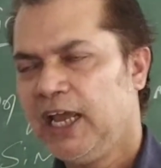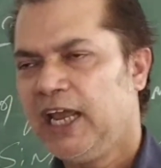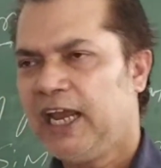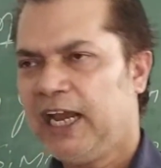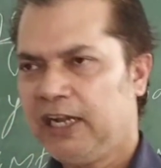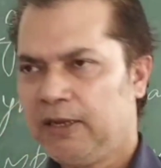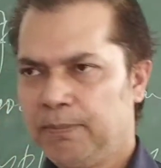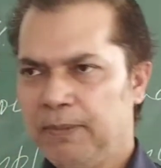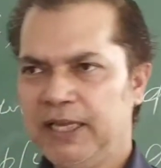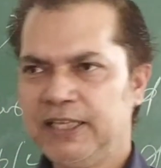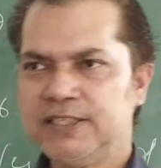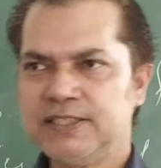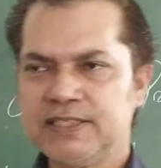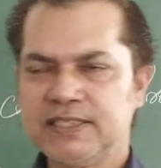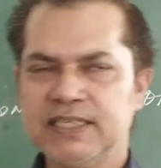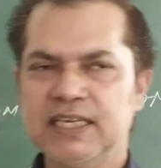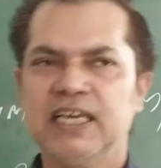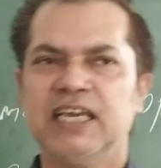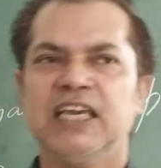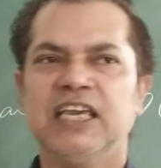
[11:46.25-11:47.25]
It
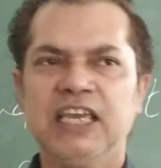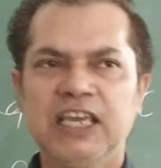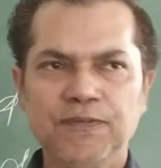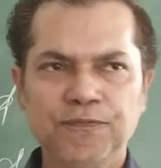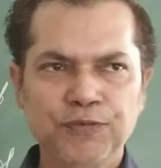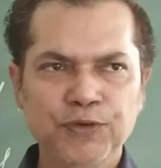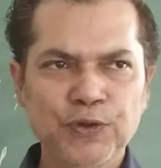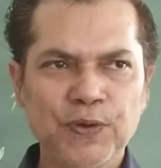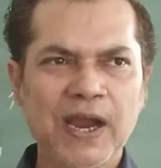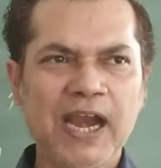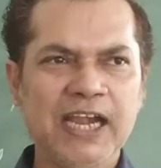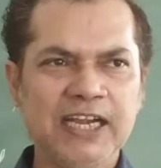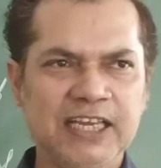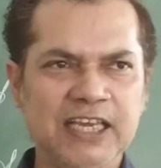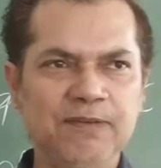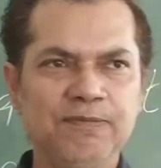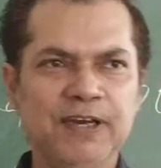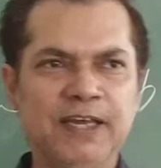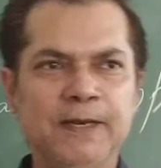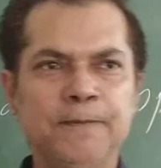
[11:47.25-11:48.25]
means if you had
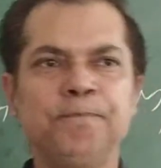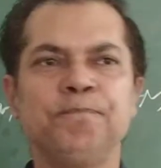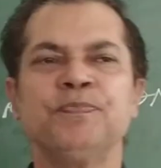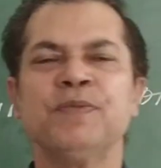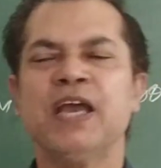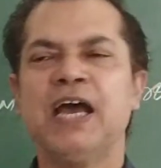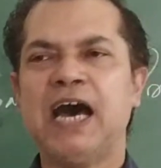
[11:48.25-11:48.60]
given